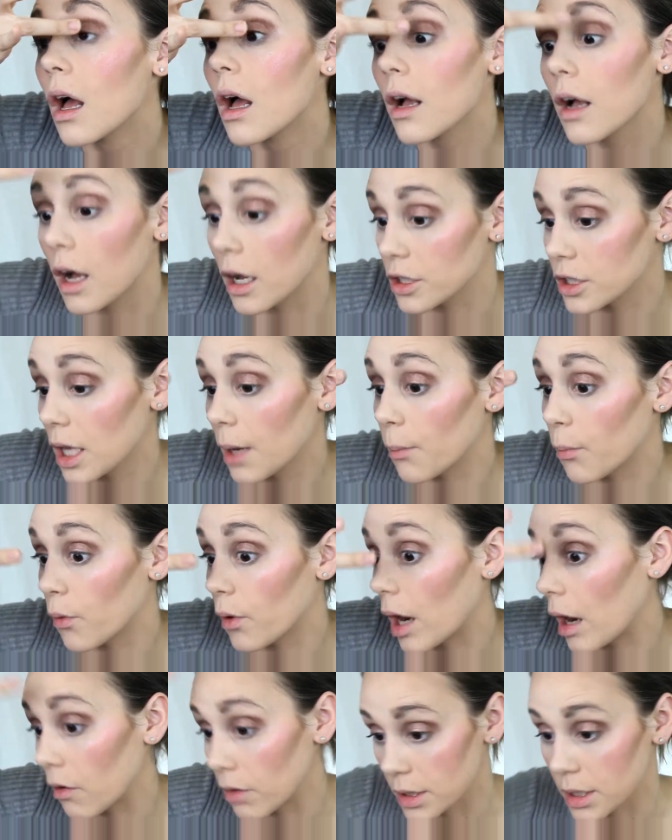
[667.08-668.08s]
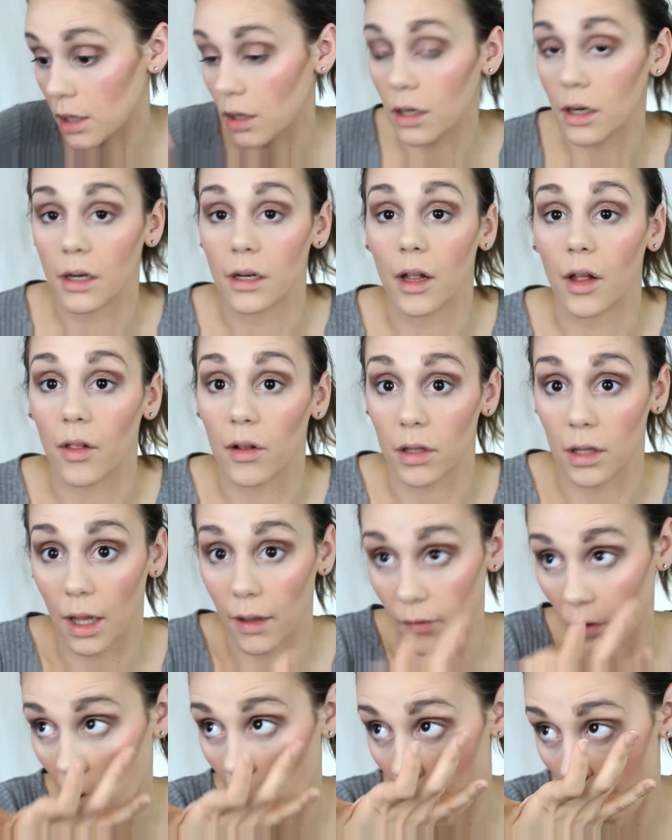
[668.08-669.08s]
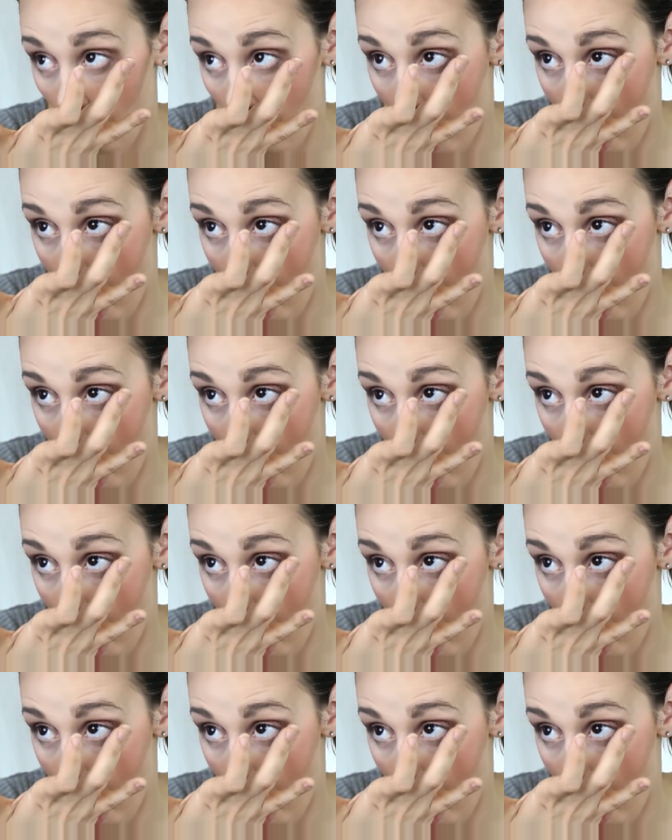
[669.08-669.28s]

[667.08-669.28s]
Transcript: Gosh, that brow is on another level.